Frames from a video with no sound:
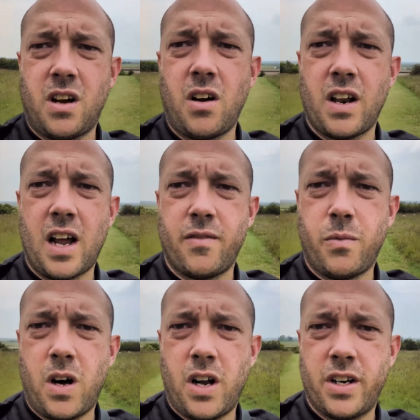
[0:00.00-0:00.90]
Anyway
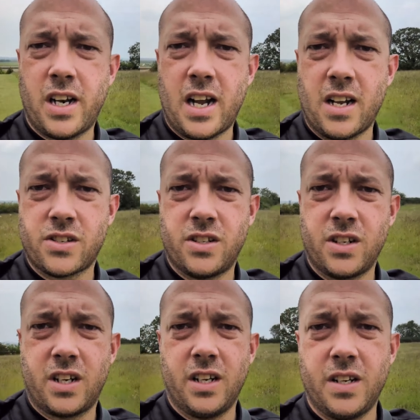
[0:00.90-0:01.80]
guys, I'm going to have
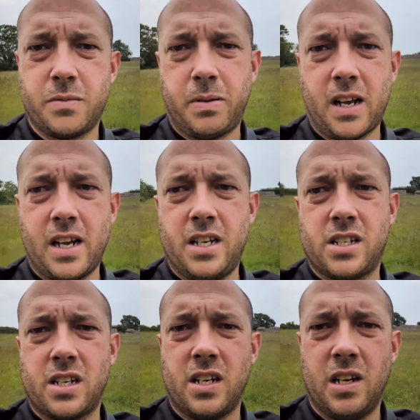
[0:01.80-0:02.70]
one last
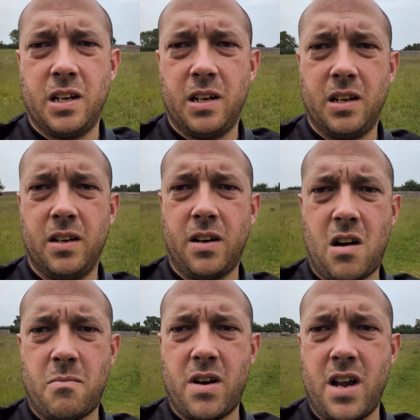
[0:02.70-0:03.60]
look at this
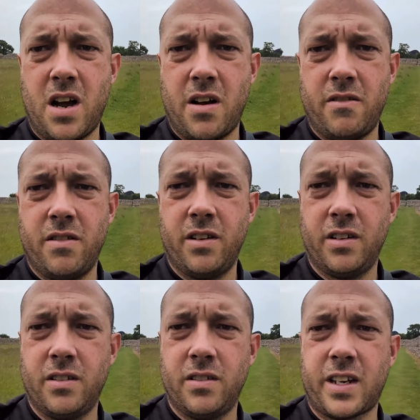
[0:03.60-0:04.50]
place
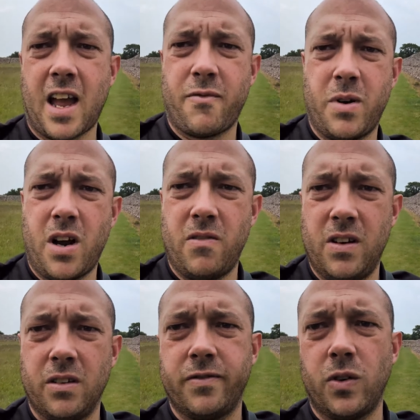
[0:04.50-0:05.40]
on my own,
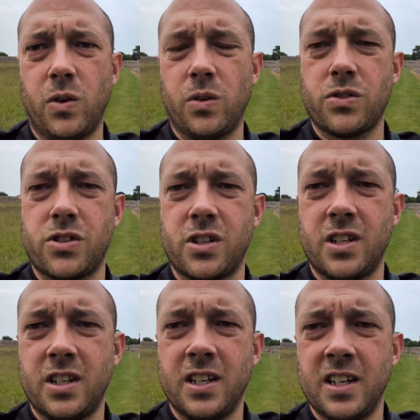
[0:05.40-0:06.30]
to have my own
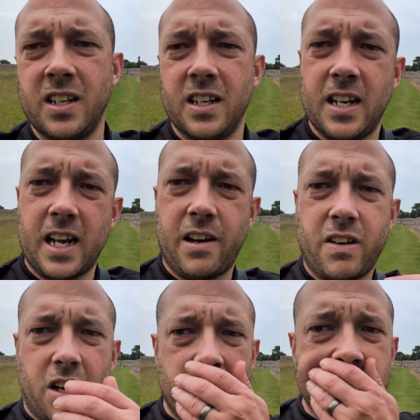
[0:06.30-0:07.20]
little thoughts.
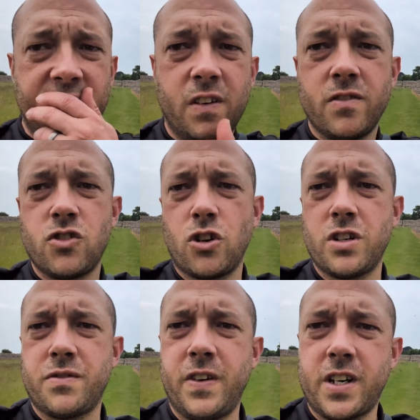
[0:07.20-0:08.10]

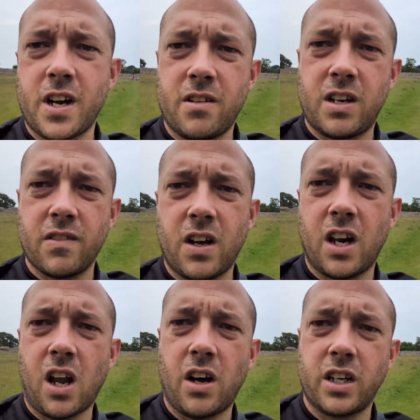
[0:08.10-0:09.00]
Anyway guys, if you've enjoyed
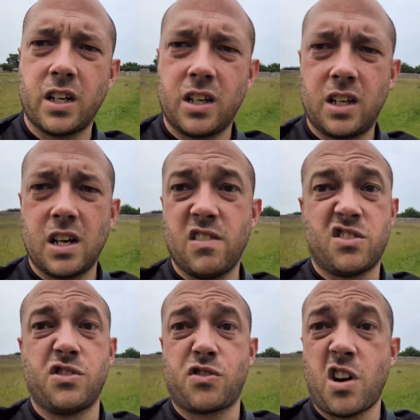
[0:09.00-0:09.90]
this video, give it a
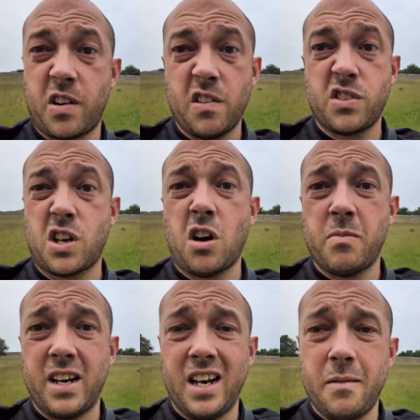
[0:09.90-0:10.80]
like, give it a
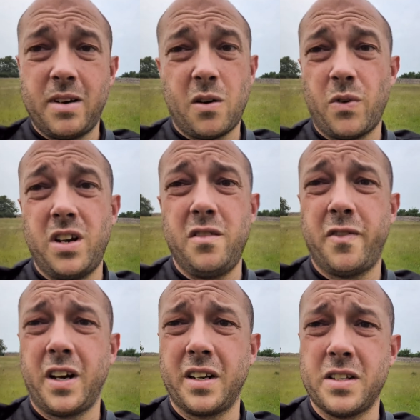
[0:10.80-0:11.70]
subscribe, give us a
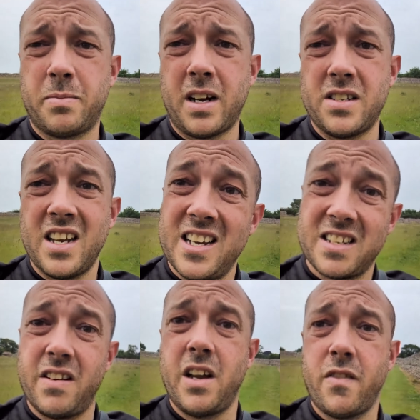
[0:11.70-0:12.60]
comment, let me know what you
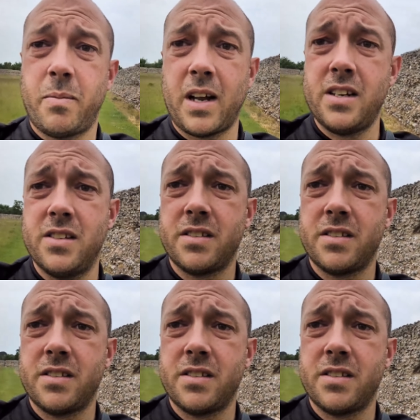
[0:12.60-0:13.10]
think of this place.